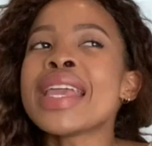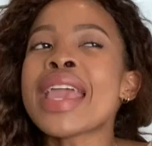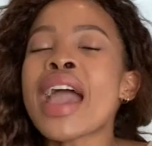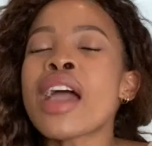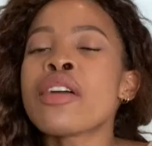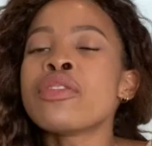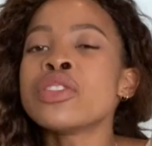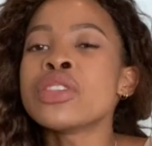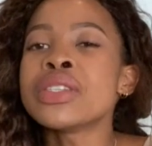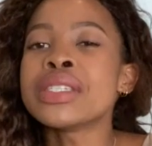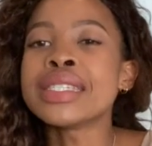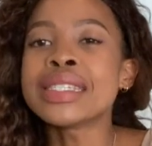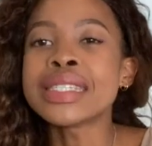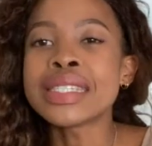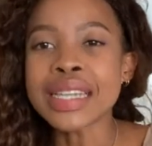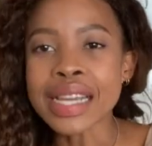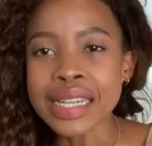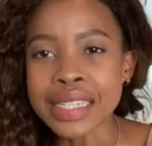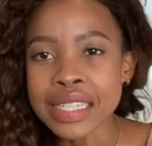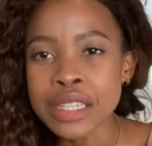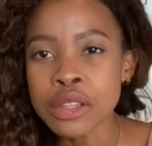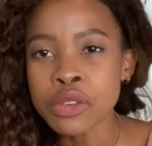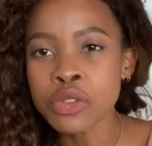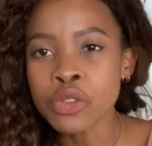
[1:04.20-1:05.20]
have to
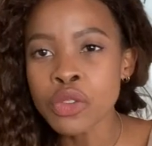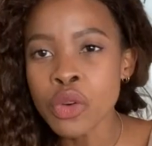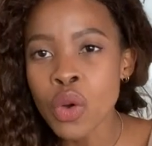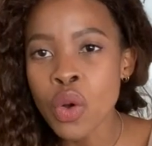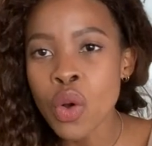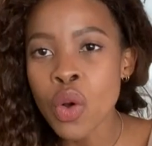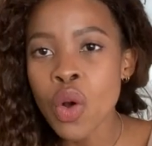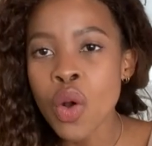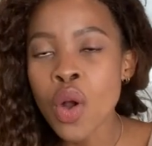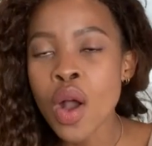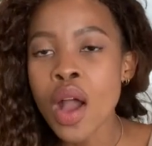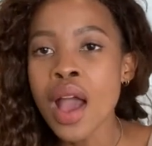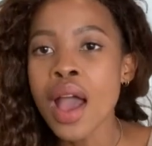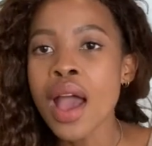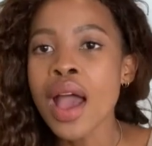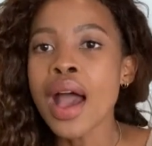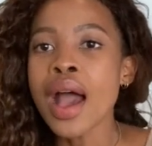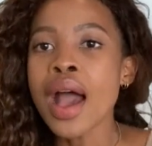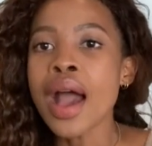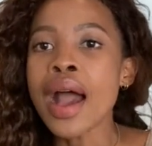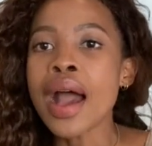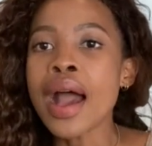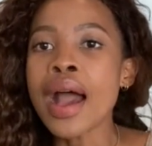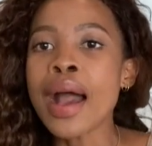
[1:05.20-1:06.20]
study for.
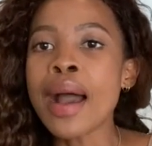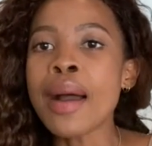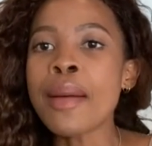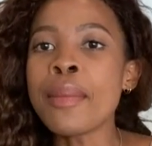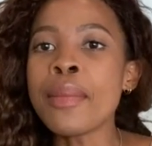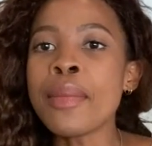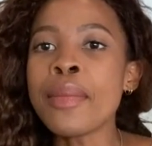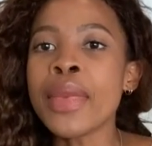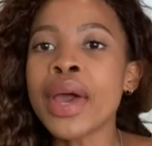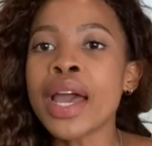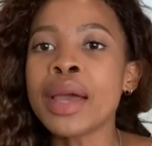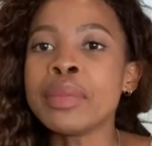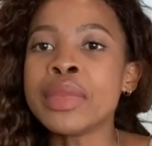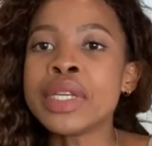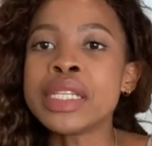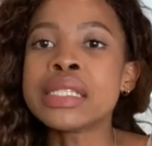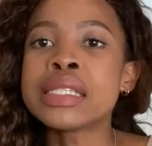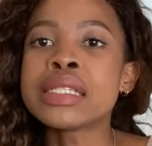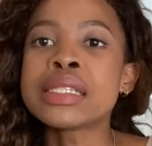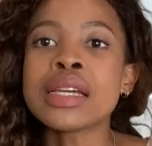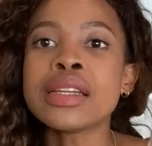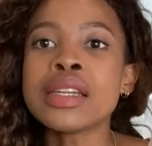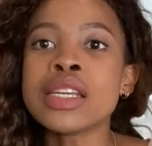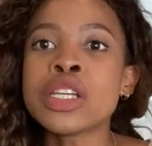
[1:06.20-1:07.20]
I mean,
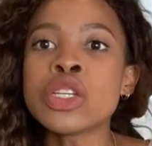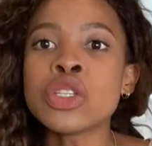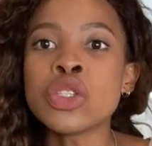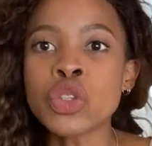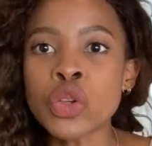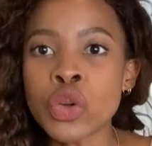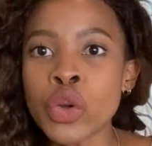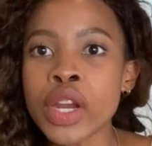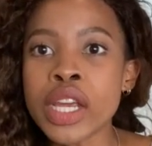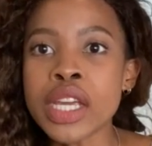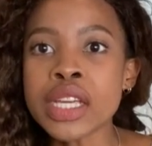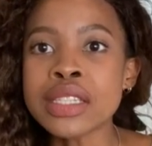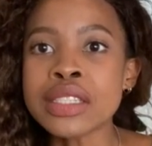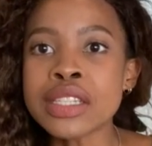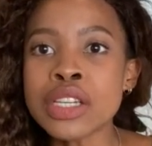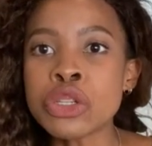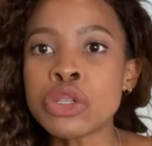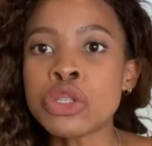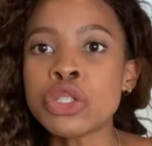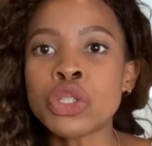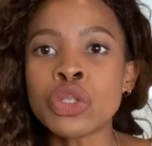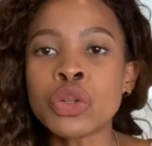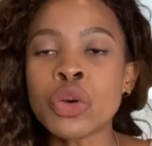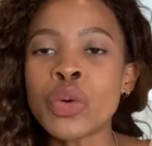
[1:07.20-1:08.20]
studying is great and
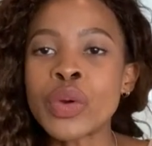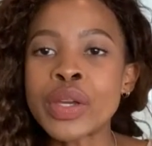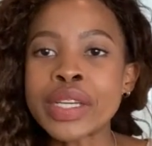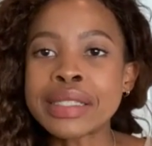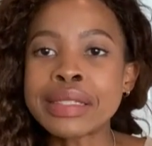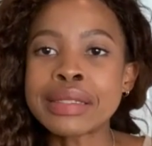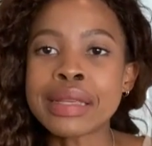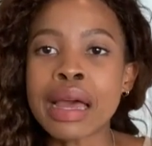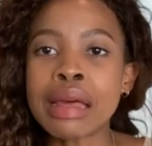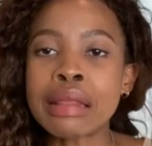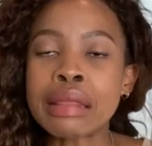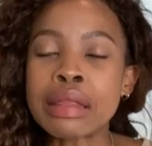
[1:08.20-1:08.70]
you should always